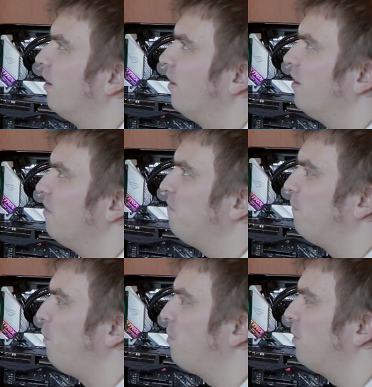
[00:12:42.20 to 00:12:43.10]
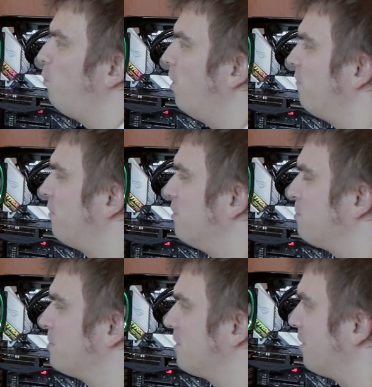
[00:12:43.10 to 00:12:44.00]
and 41 frames
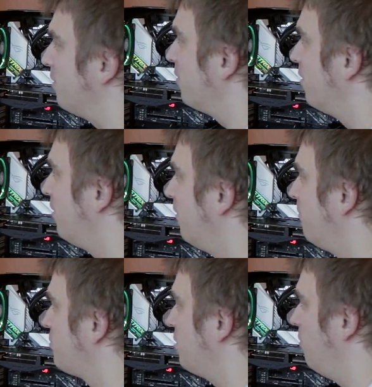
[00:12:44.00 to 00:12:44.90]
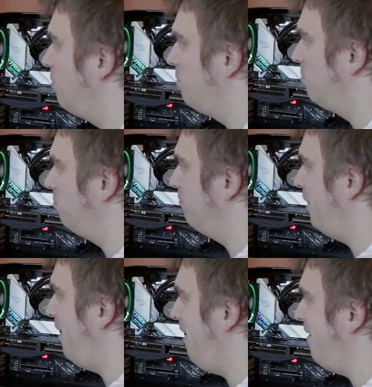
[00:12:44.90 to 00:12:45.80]
per second. So
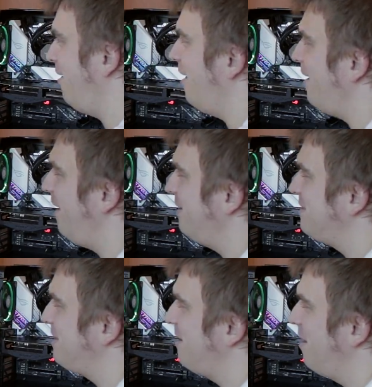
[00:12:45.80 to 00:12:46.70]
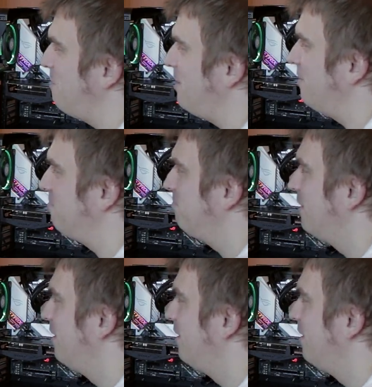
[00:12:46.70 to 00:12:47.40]
I'd say, I mean,